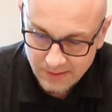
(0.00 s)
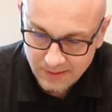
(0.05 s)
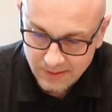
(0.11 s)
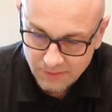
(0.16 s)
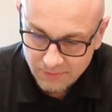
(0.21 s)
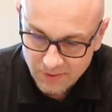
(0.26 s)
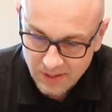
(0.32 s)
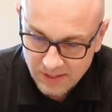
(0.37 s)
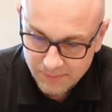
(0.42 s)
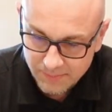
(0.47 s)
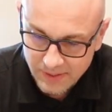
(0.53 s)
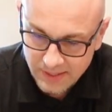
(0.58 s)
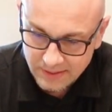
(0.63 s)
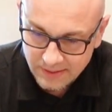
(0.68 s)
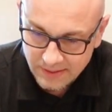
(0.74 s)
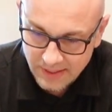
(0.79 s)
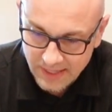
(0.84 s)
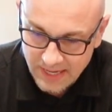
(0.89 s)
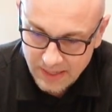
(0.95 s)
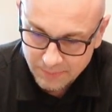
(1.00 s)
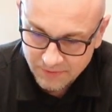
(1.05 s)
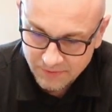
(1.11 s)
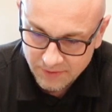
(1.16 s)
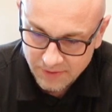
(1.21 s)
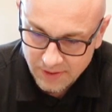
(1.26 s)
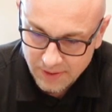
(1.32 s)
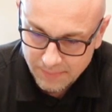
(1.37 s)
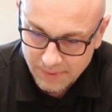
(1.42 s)
The recommended
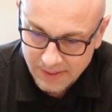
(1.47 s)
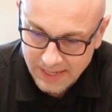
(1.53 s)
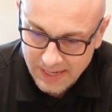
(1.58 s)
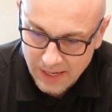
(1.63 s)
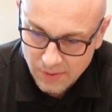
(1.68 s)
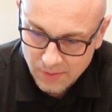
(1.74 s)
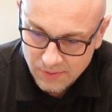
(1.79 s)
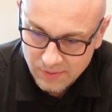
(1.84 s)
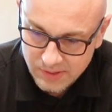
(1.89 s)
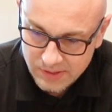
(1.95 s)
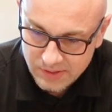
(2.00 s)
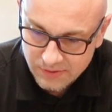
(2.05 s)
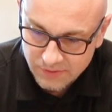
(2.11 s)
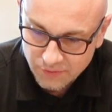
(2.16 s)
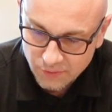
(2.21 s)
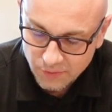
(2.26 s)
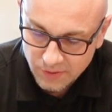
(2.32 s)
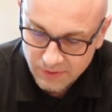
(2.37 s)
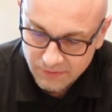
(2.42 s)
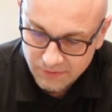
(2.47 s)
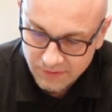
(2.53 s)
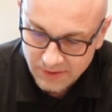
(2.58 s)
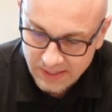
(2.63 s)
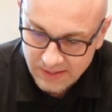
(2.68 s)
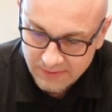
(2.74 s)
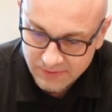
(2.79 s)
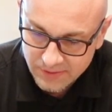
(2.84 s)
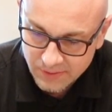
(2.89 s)
amplifier power is
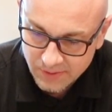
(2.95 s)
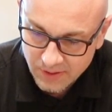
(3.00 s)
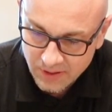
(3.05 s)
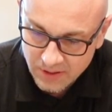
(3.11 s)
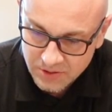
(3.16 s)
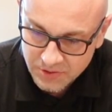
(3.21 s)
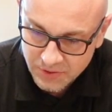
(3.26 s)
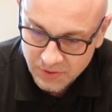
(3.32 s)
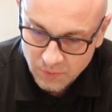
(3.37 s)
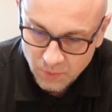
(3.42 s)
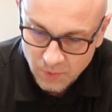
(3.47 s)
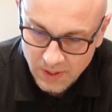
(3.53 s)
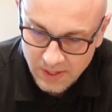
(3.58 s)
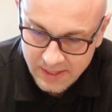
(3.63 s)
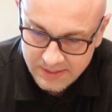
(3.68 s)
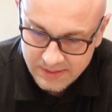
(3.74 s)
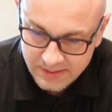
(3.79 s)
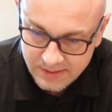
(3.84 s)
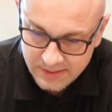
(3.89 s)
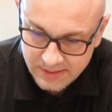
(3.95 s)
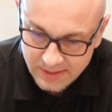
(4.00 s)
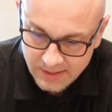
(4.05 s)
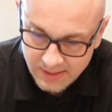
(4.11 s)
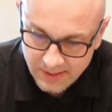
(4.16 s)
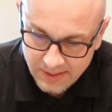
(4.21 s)
45 to 100 watts.